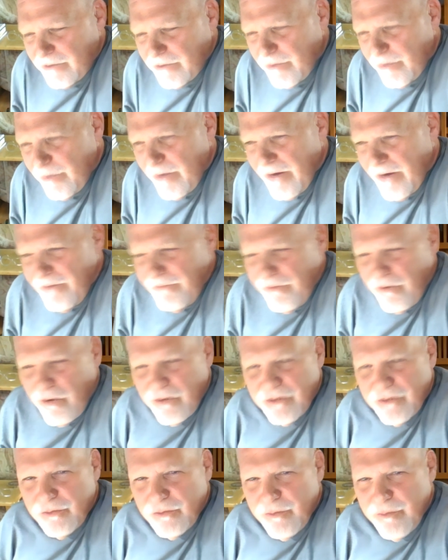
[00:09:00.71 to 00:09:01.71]
by
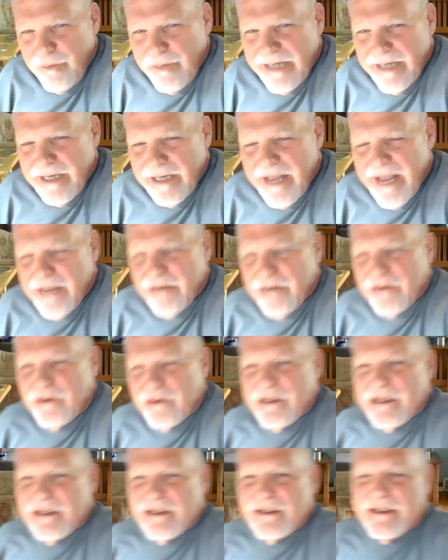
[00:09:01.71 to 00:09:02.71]
far too many
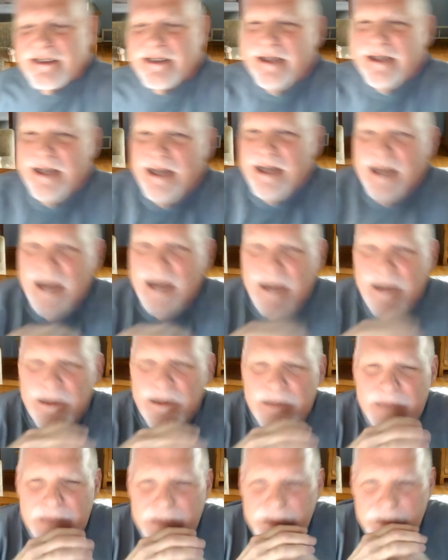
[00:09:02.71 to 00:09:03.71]
anarchists,
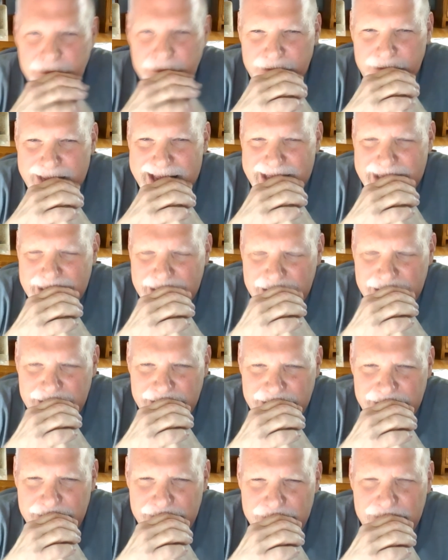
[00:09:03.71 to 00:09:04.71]
the fact
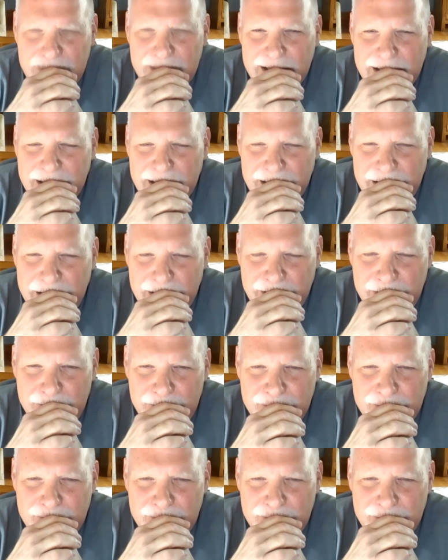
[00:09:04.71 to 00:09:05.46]
about